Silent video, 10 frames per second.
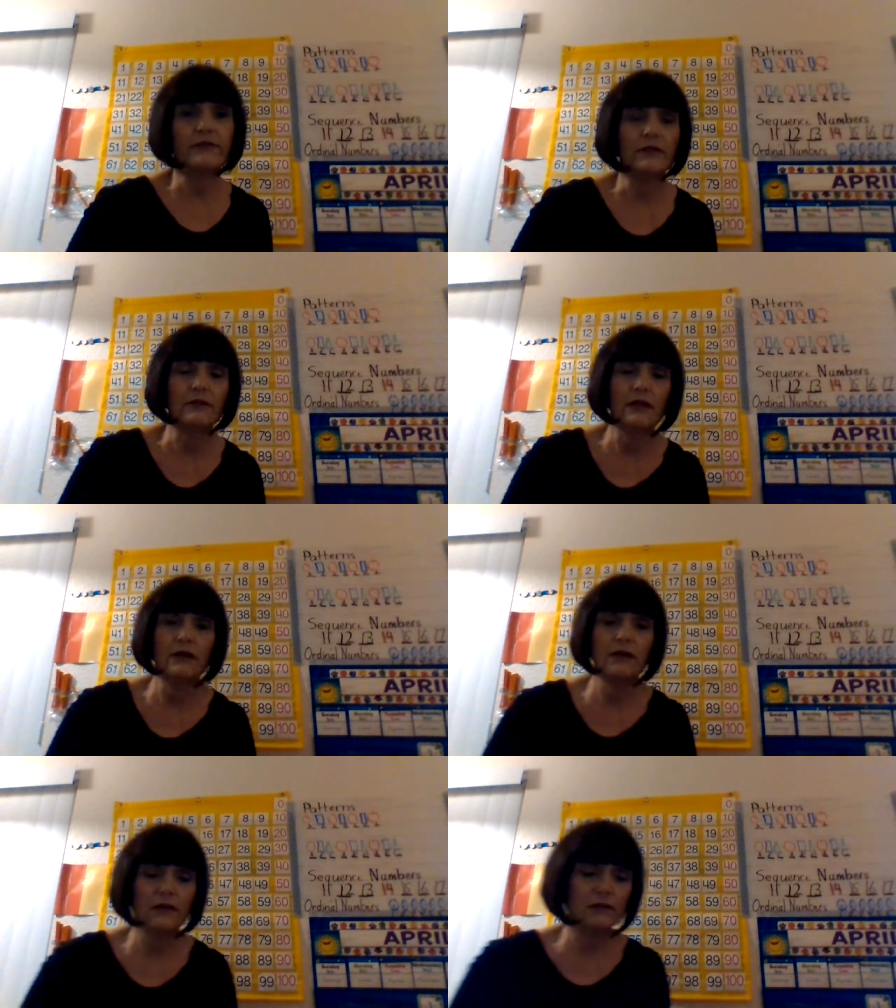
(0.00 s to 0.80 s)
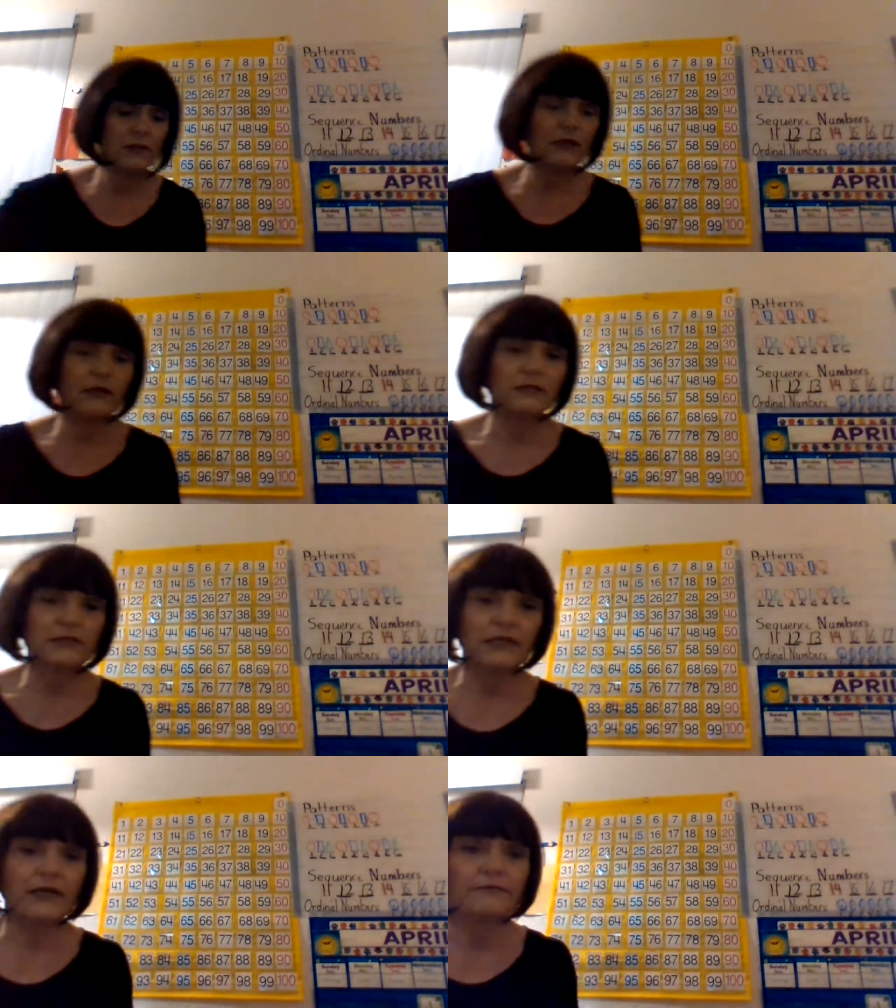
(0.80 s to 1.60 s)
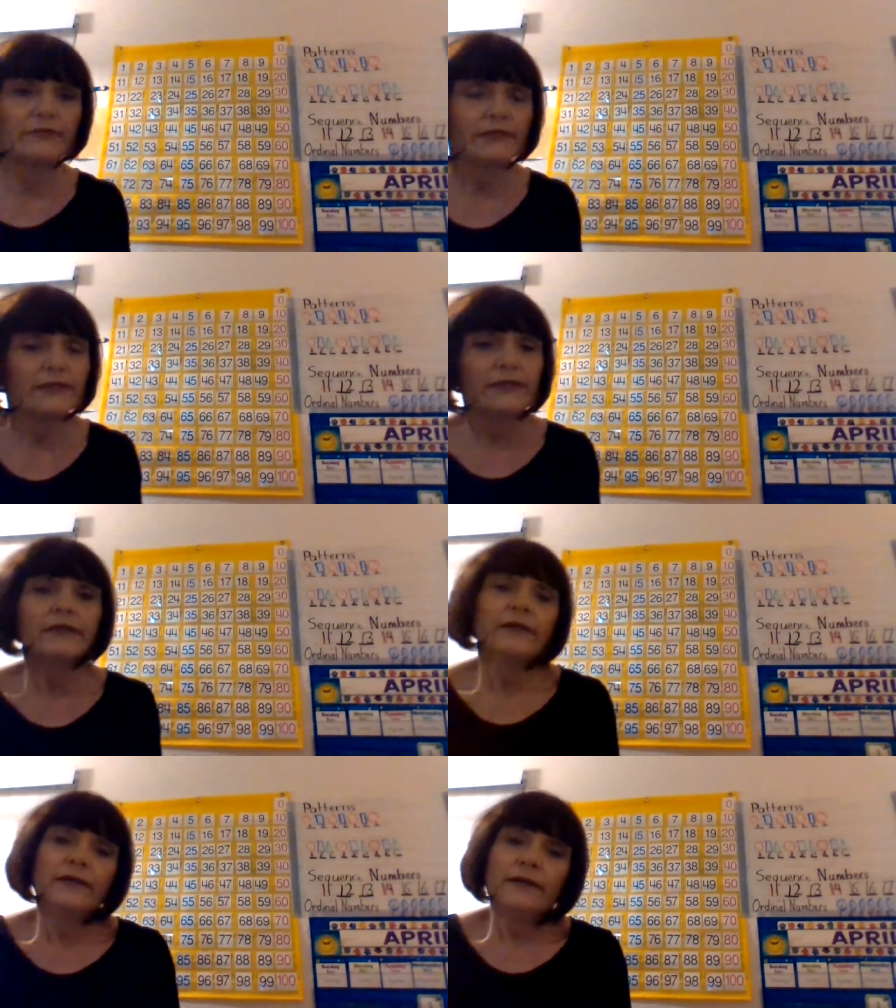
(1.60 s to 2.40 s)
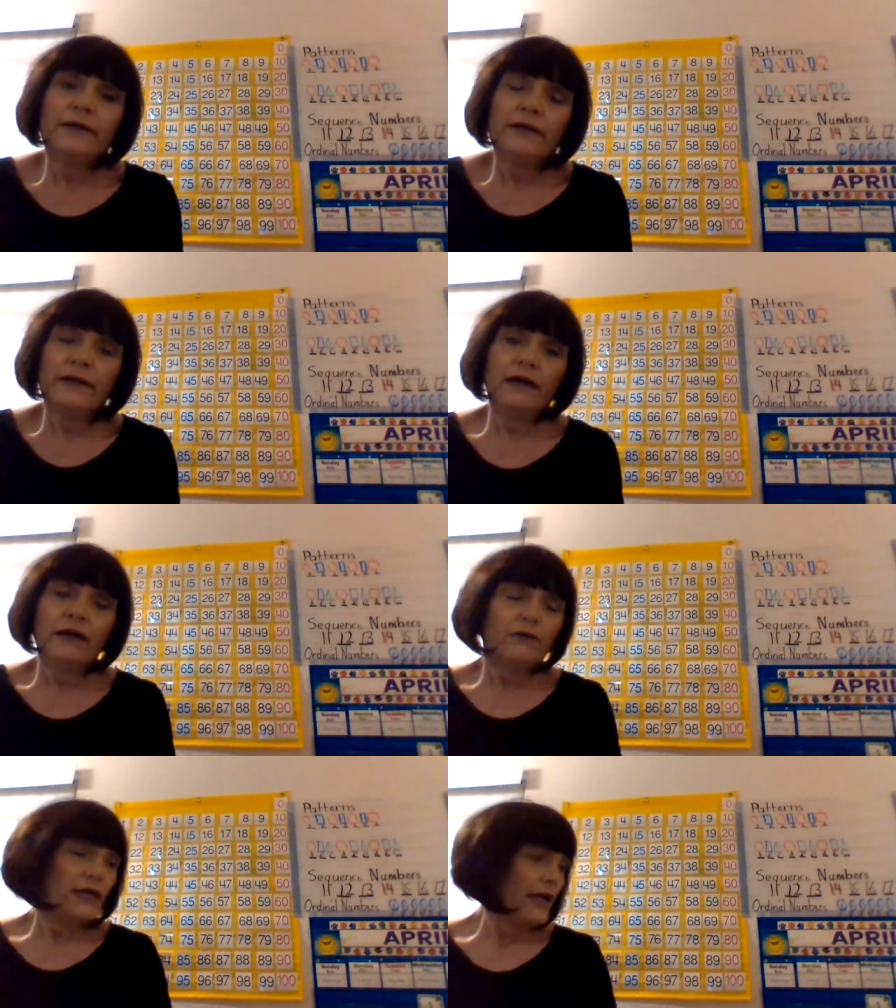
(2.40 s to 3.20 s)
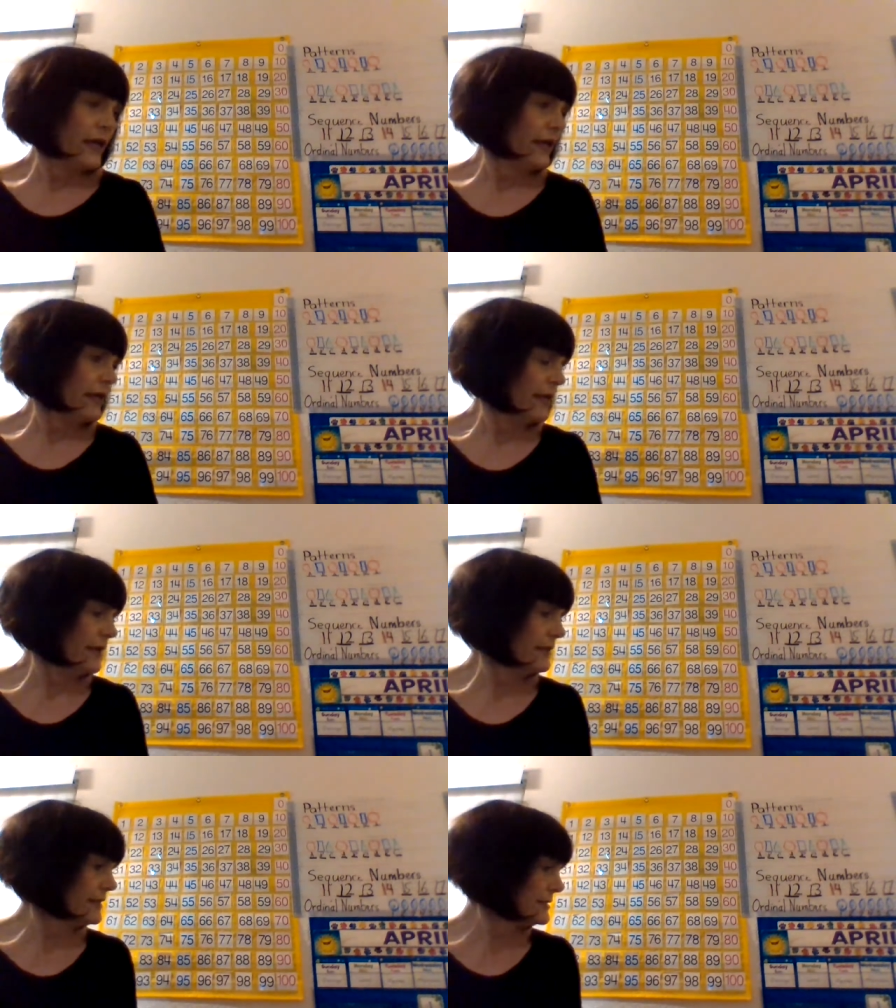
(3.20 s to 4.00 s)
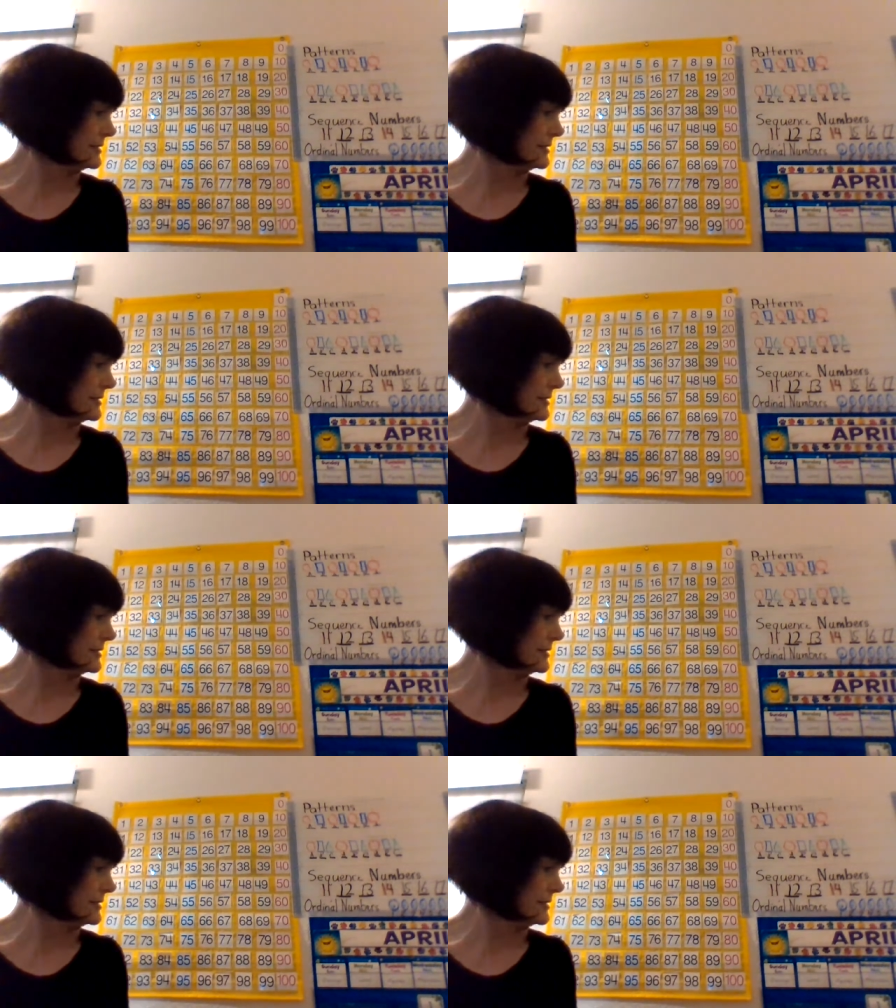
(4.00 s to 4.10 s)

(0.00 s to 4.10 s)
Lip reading: a long, long time. Okay, let's